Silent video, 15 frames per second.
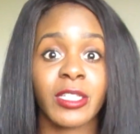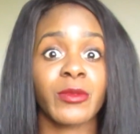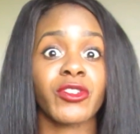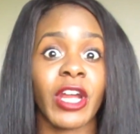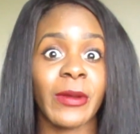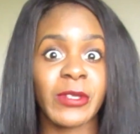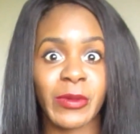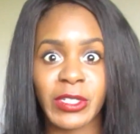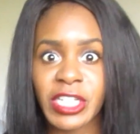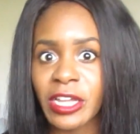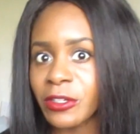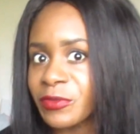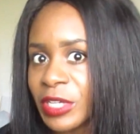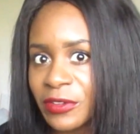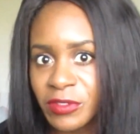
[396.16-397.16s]
subscribe to my
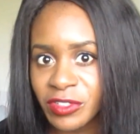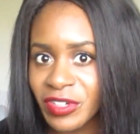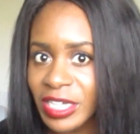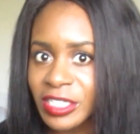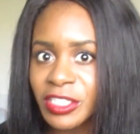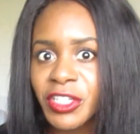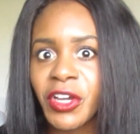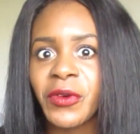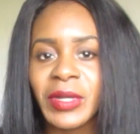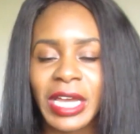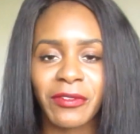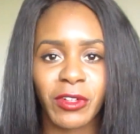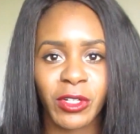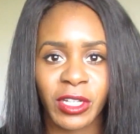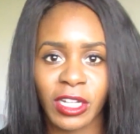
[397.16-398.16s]
channel if you haven't already. Go
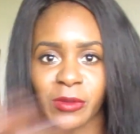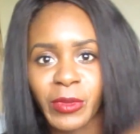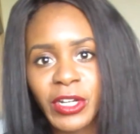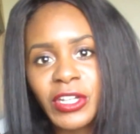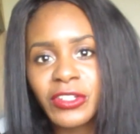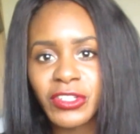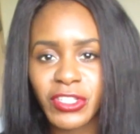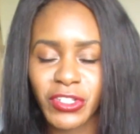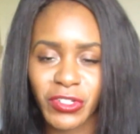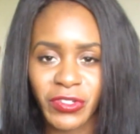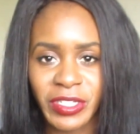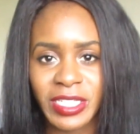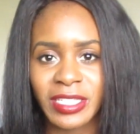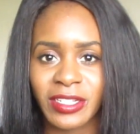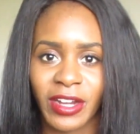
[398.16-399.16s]
and have a look at my other
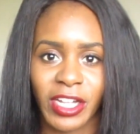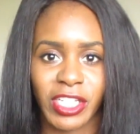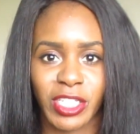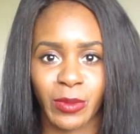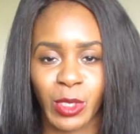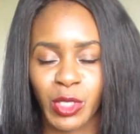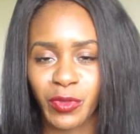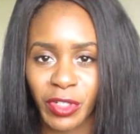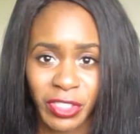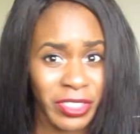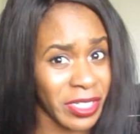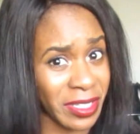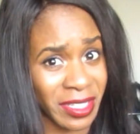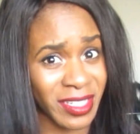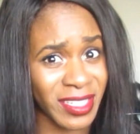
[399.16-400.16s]
stories. They're actually much
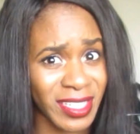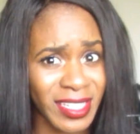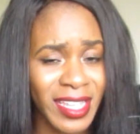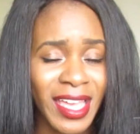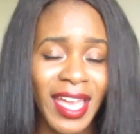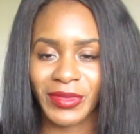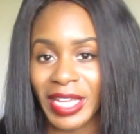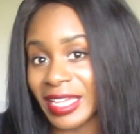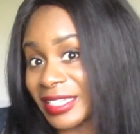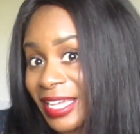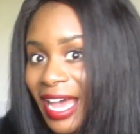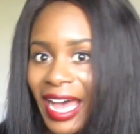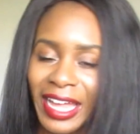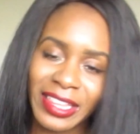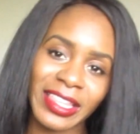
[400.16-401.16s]
funnier than this.
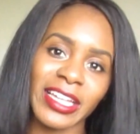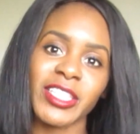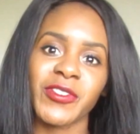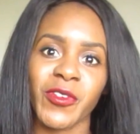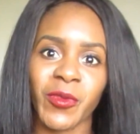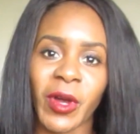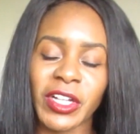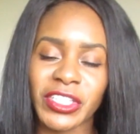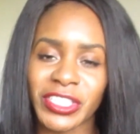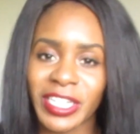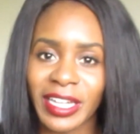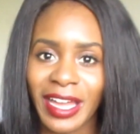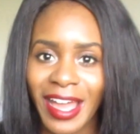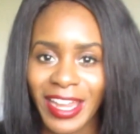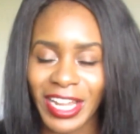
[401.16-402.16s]
And yeah, thanks for
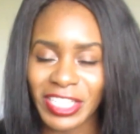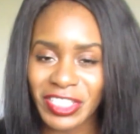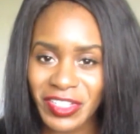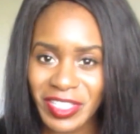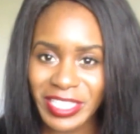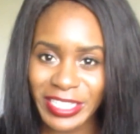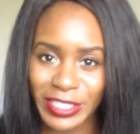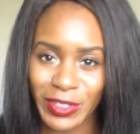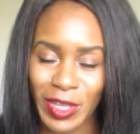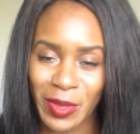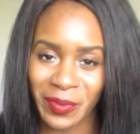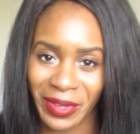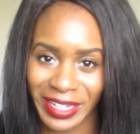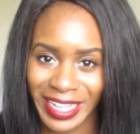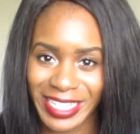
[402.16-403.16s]
watching, and I shall see you
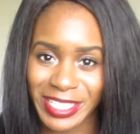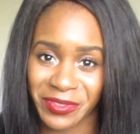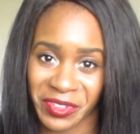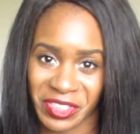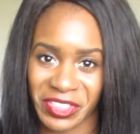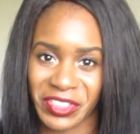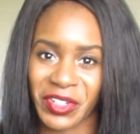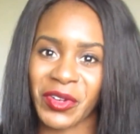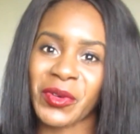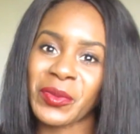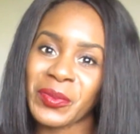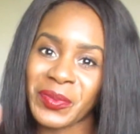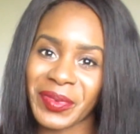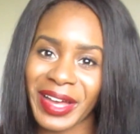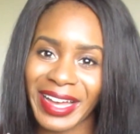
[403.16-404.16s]
in my next
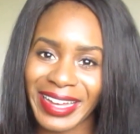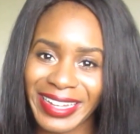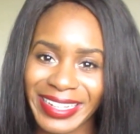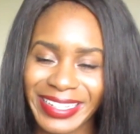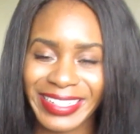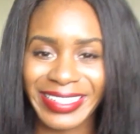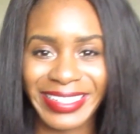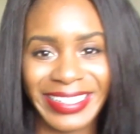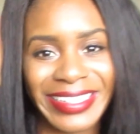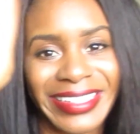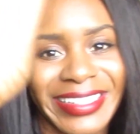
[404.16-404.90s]
video. Bye.